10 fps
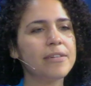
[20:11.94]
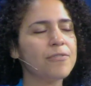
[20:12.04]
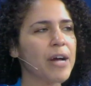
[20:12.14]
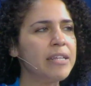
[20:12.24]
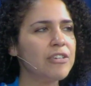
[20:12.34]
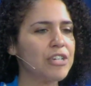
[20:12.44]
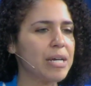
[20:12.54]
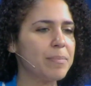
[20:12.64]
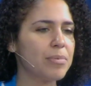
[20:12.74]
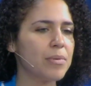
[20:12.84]

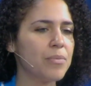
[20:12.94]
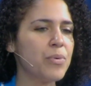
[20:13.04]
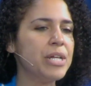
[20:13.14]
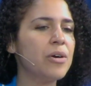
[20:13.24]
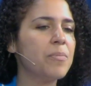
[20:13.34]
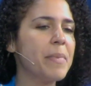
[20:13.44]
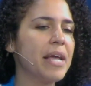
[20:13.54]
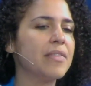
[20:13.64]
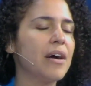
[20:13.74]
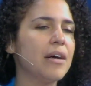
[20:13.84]
friendship, we don't
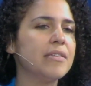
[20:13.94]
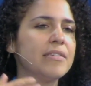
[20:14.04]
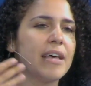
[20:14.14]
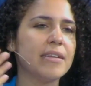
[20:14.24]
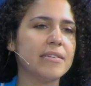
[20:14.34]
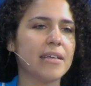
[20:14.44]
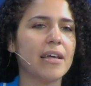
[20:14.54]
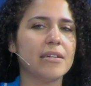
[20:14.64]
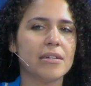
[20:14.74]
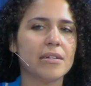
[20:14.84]
make the unsaid
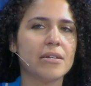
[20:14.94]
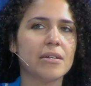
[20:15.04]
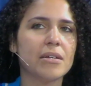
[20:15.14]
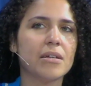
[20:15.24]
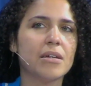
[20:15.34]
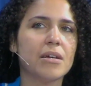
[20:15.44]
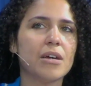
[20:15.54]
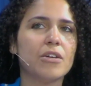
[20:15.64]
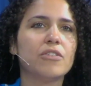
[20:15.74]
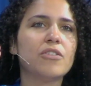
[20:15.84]
said.
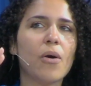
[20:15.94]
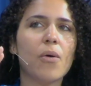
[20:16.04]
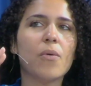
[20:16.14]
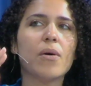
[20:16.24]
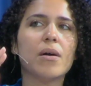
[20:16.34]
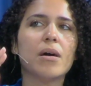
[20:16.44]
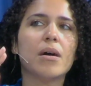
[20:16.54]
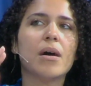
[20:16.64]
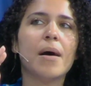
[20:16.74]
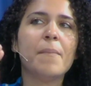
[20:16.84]
So
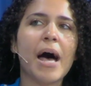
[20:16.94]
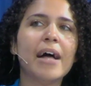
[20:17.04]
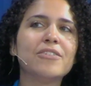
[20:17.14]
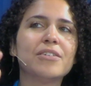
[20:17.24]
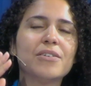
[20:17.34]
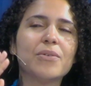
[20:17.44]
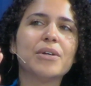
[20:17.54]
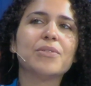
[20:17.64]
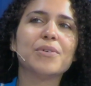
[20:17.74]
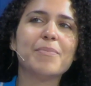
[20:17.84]
imagine
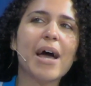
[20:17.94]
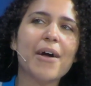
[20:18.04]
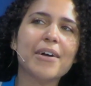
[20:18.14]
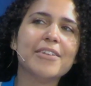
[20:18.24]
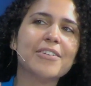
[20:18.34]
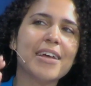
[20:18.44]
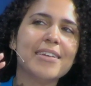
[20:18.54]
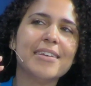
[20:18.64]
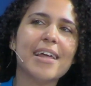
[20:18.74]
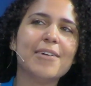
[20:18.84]
going through a marriage
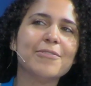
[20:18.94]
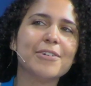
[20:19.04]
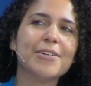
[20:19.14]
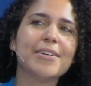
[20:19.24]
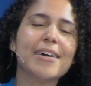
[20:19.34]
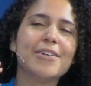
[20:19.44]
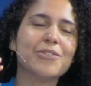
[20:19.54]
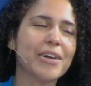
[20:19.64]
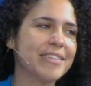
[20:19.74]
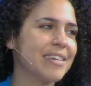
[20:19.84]
and never
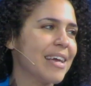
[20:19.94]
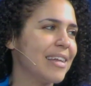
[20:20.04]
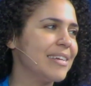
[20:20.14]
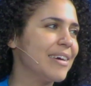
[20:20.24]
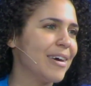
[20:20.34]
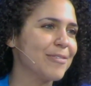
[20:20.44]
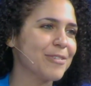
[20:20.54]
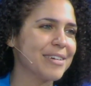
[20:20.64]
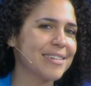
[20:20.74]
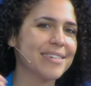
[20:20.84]
addressing any
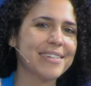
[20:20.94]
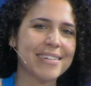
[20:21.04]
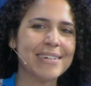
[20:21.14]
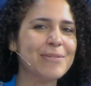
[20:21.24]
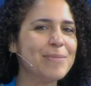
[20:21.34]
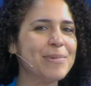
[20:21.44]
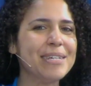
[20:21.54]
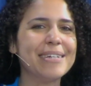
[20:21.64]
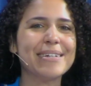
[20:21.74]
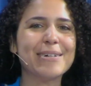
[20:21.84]
conflict. It would
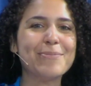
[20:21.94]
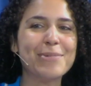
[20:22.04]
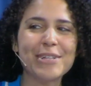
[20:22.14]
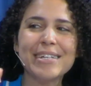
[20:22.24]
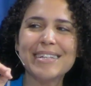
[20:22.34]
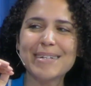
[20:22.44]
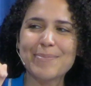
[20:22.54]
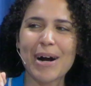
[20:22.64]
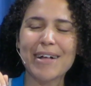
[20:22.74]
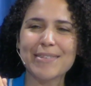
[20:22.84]
be completely
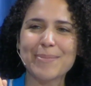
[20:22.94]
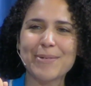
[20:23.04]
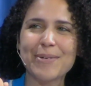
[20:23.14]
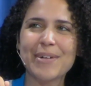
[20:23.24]
impossible.